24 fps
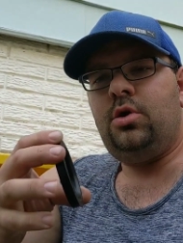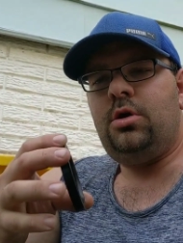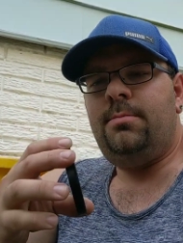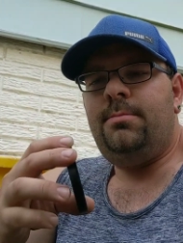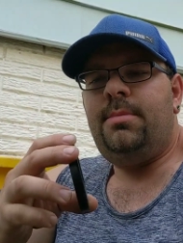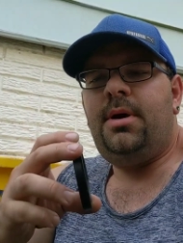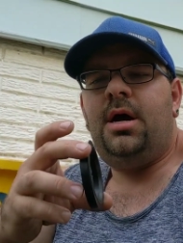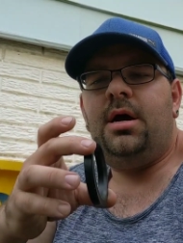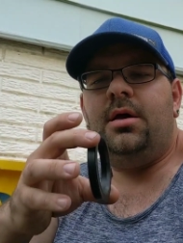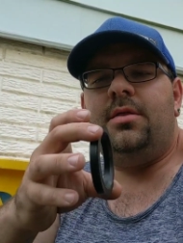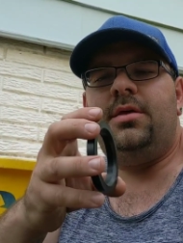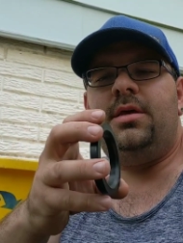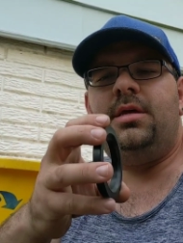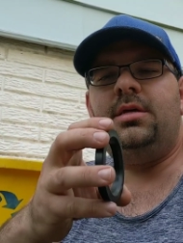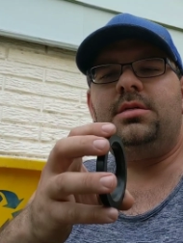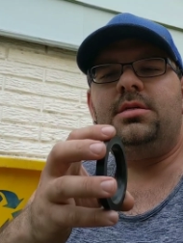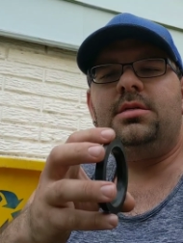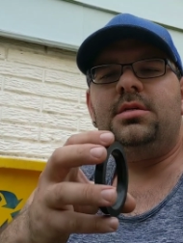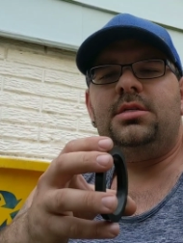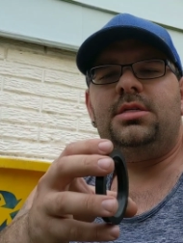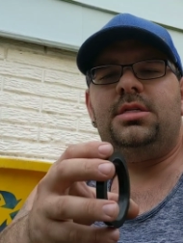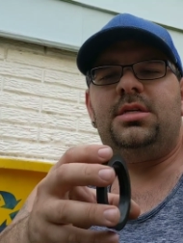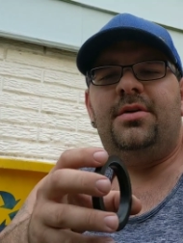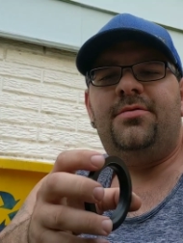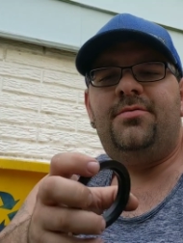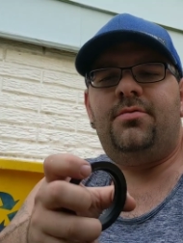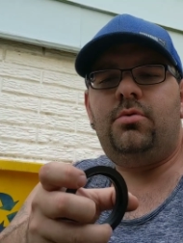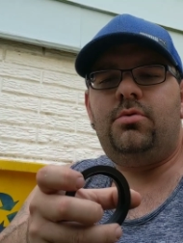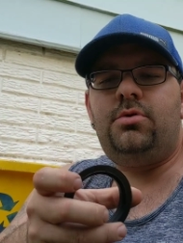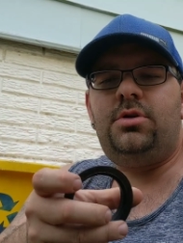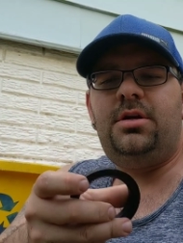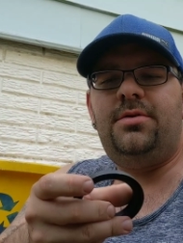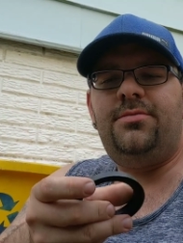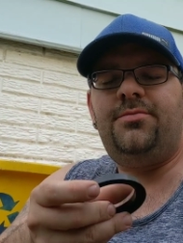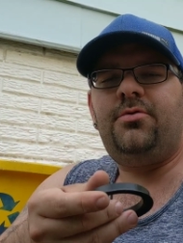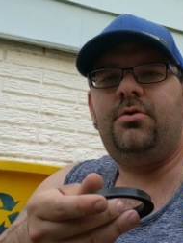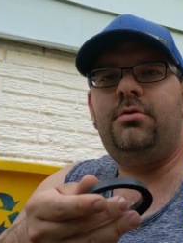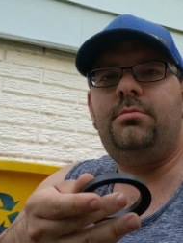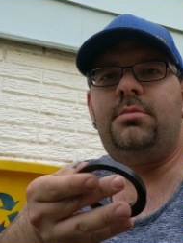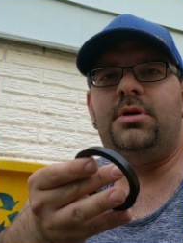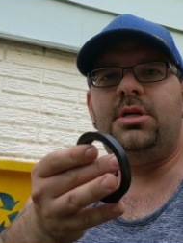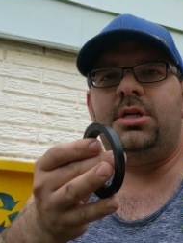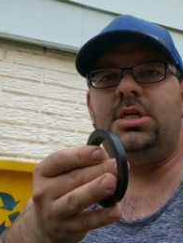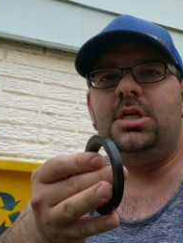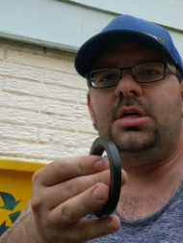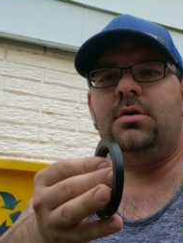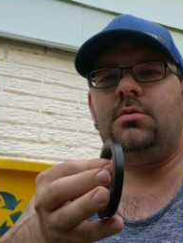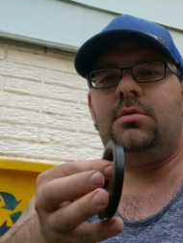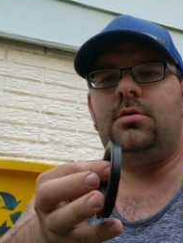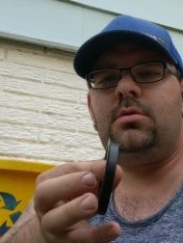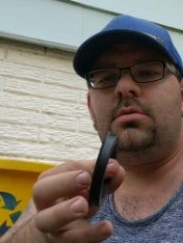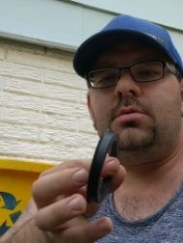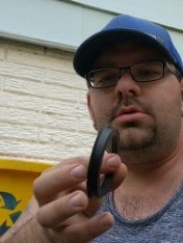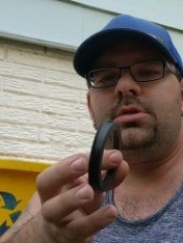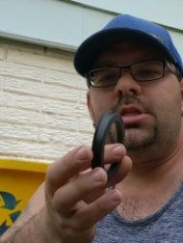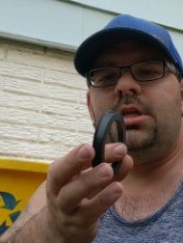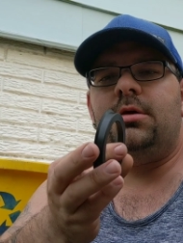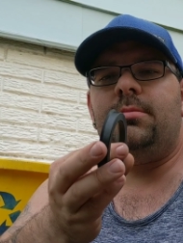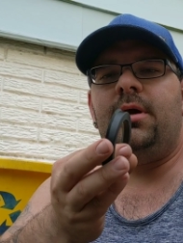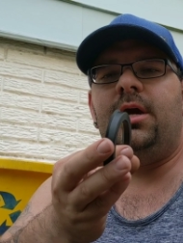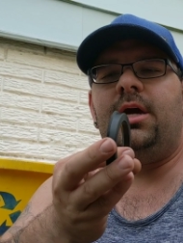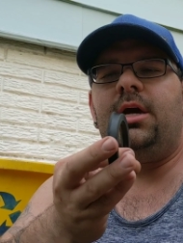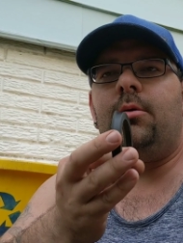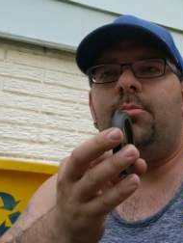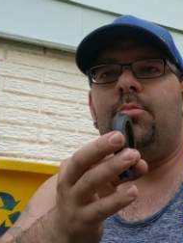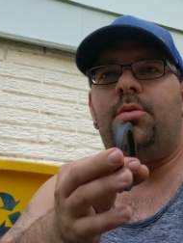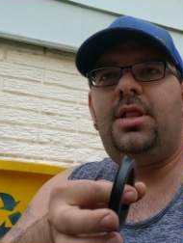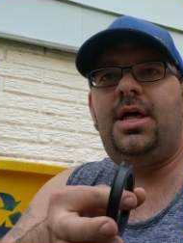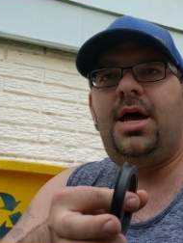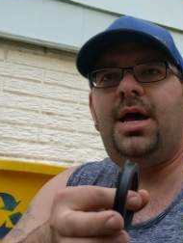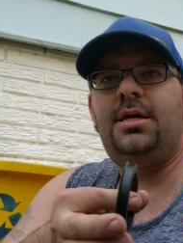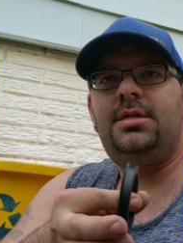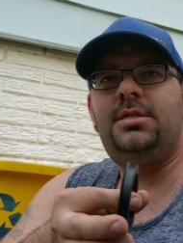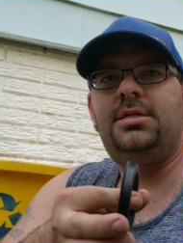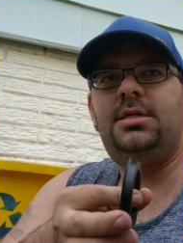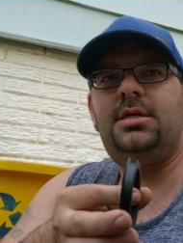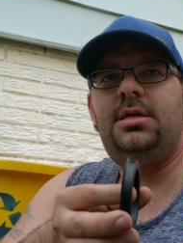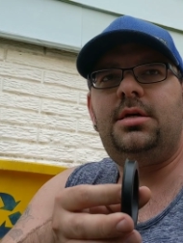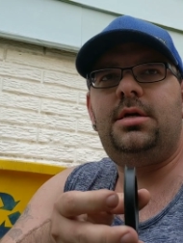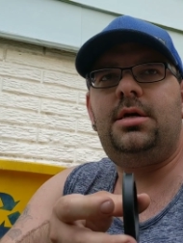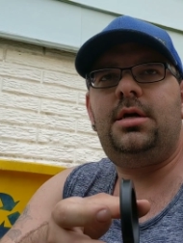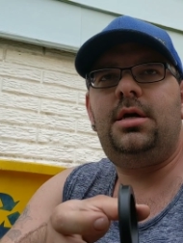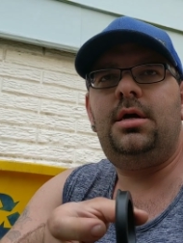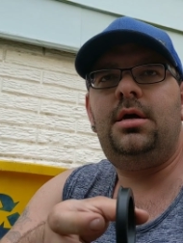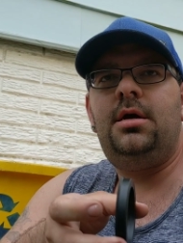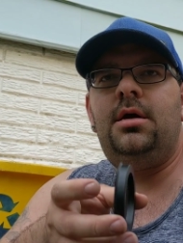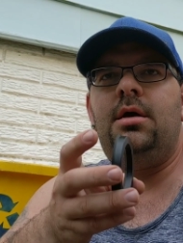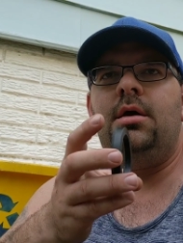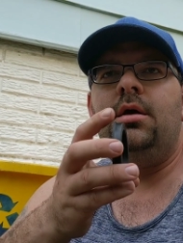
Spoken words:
You can buy these in several different materials. They make a plastic.